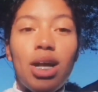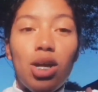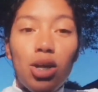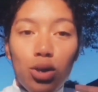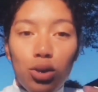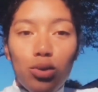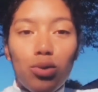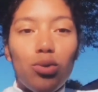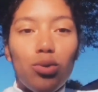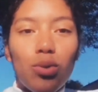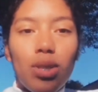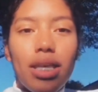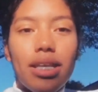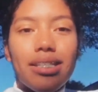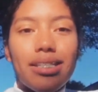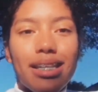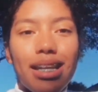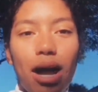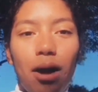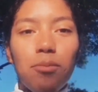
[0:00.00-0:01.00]
do
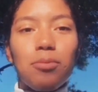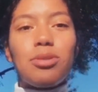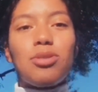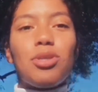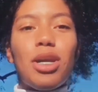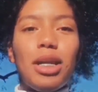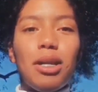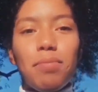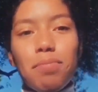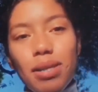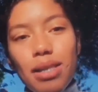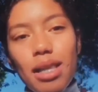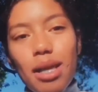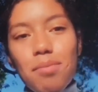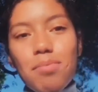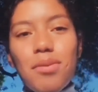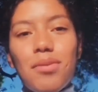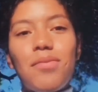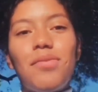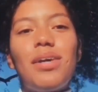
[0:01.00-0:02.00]
this, and I was trying to be like
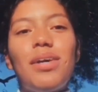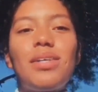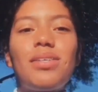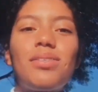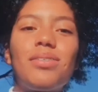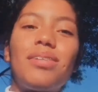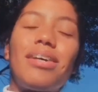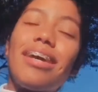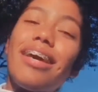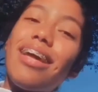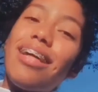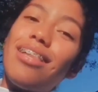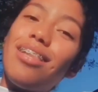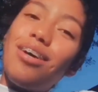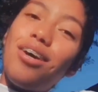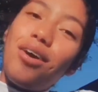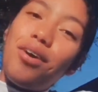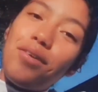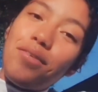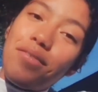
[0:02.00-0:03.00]
professional, like,
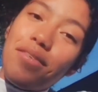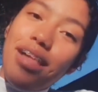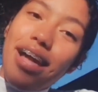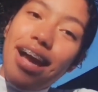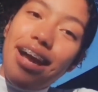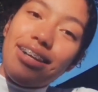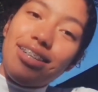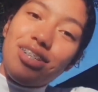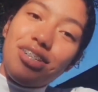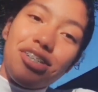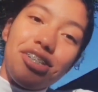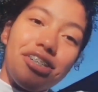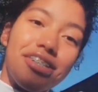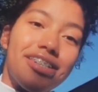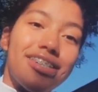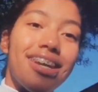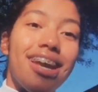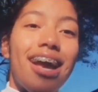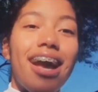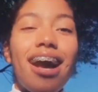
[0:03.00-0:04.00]
hello Flag Church,
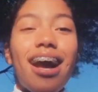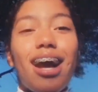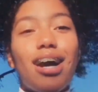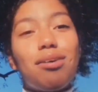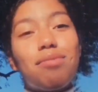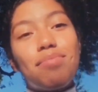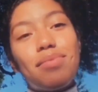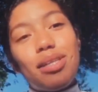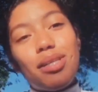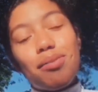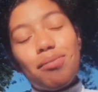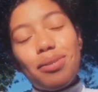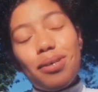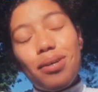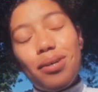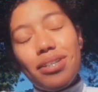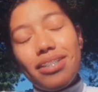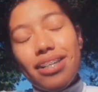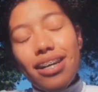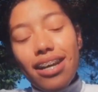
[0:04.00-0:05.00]
I'm Lilibeth
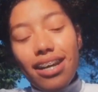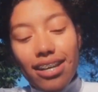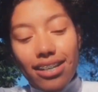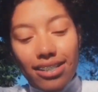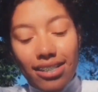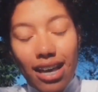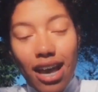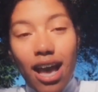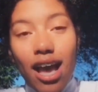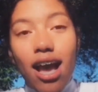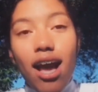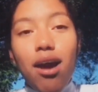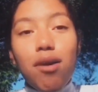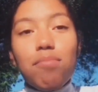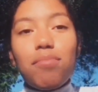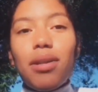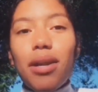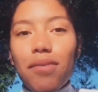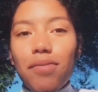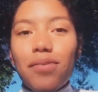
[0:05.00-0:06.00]
Cortes,
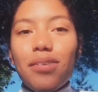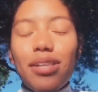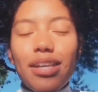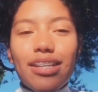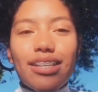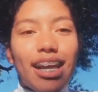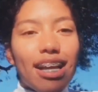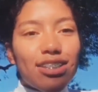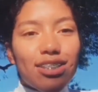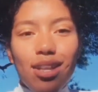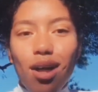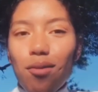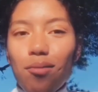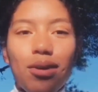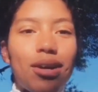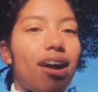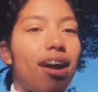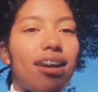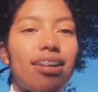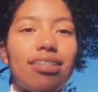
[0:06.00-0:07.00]
but I feel like that's not what
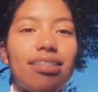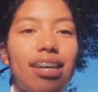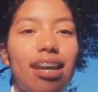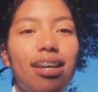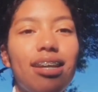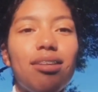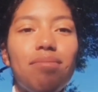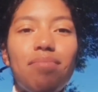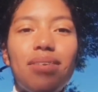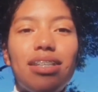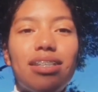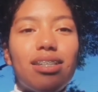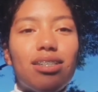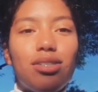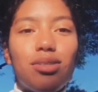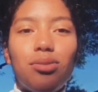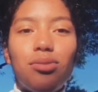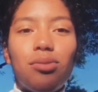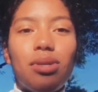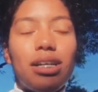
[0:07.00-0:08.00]
God intended me to
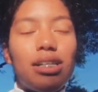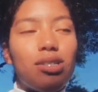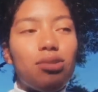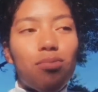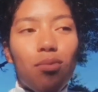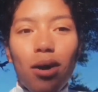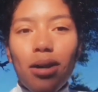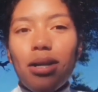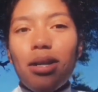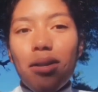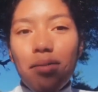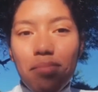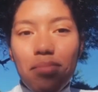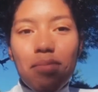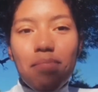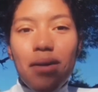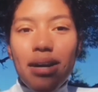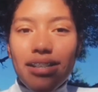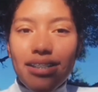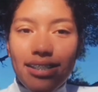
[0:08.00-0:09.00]
do. He just wanted to be
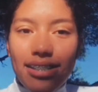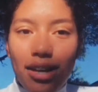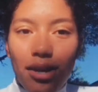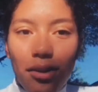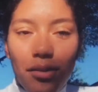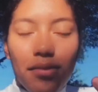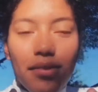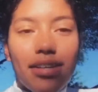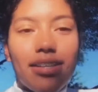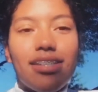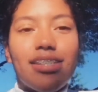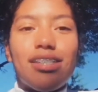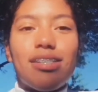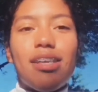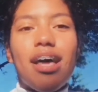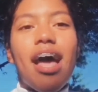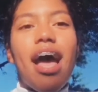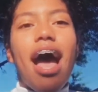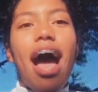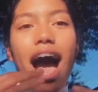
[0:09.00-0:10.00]
myself and just
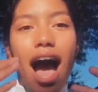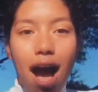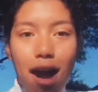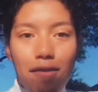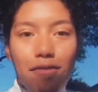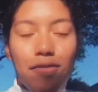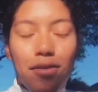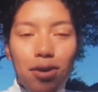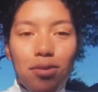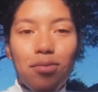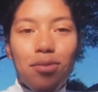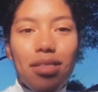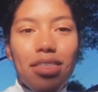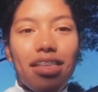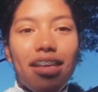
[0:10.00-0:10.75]
have fun with it.